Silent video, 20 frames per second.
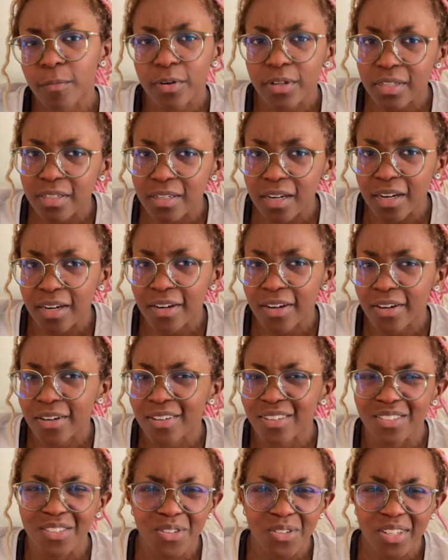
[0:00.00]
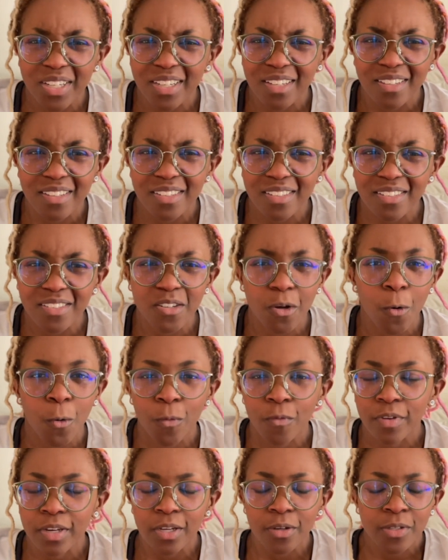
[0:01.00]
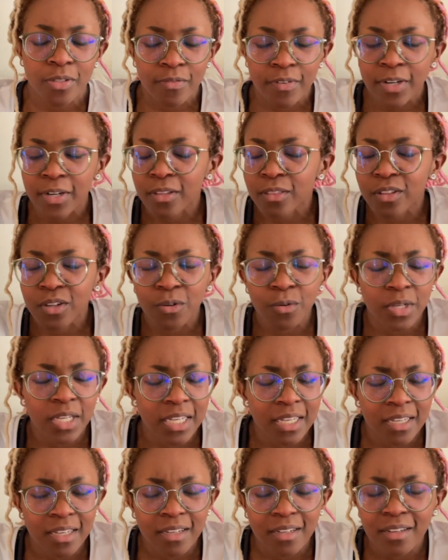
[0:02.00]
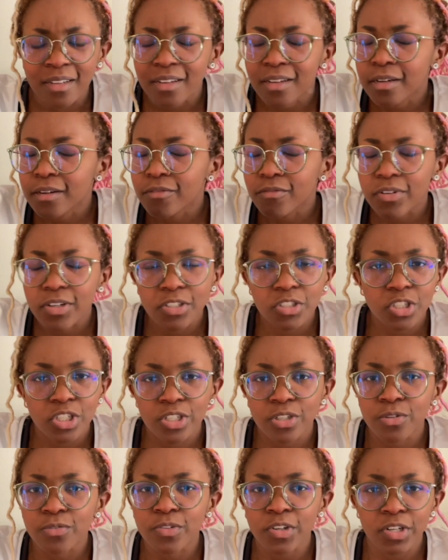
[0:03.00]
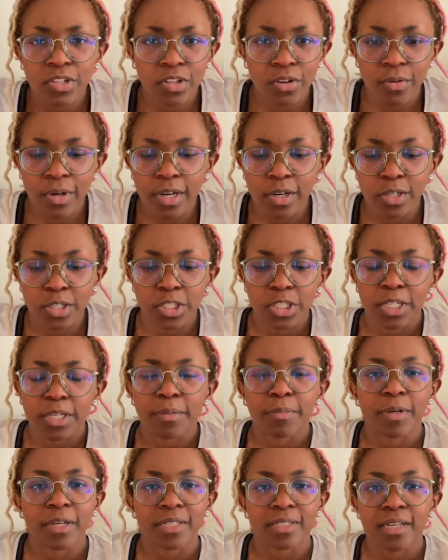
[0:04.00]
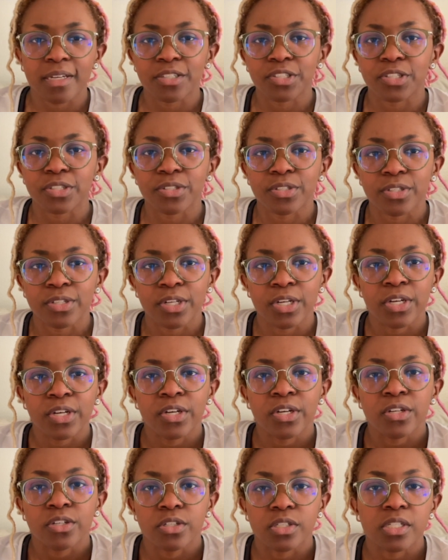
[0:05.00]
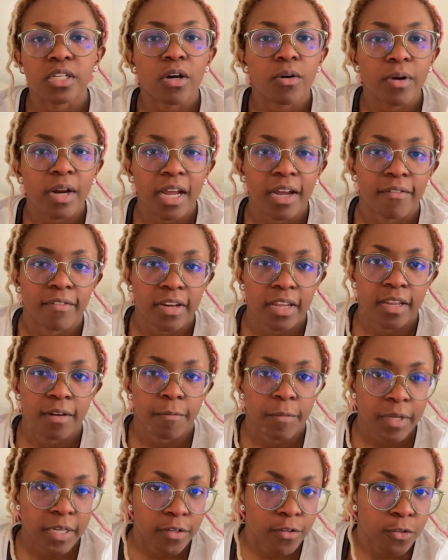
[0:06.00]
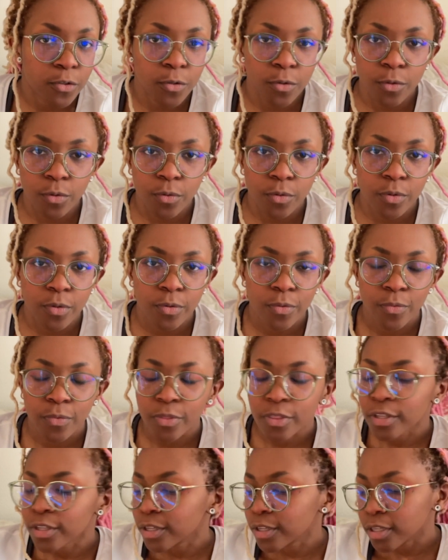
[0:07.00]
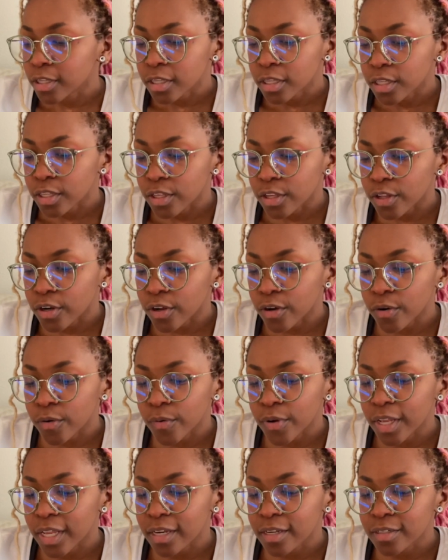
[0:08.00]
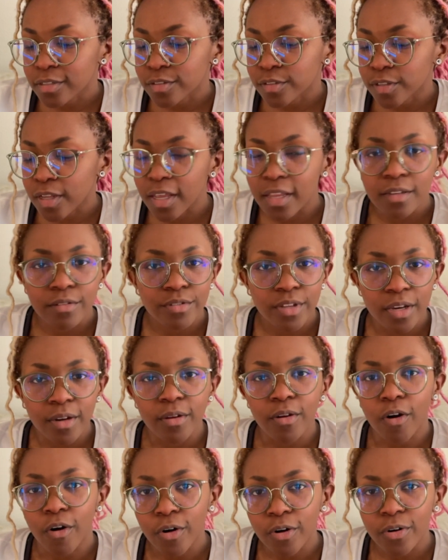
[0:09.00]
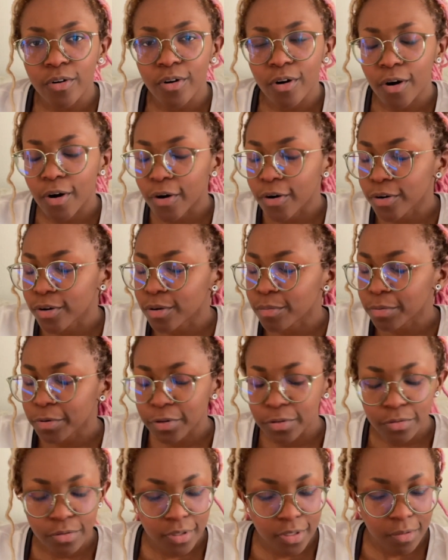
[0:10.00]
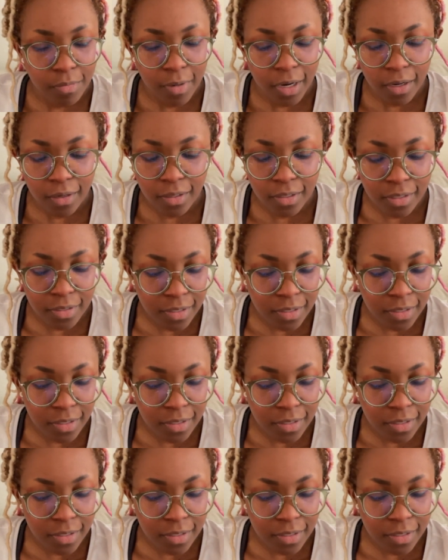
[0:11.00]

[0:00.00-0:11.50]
really tired, so like this whole video is very low key, very chill, very low energy, because I just don't have it in me to, you know, it is getting harder and harder to produce a smile these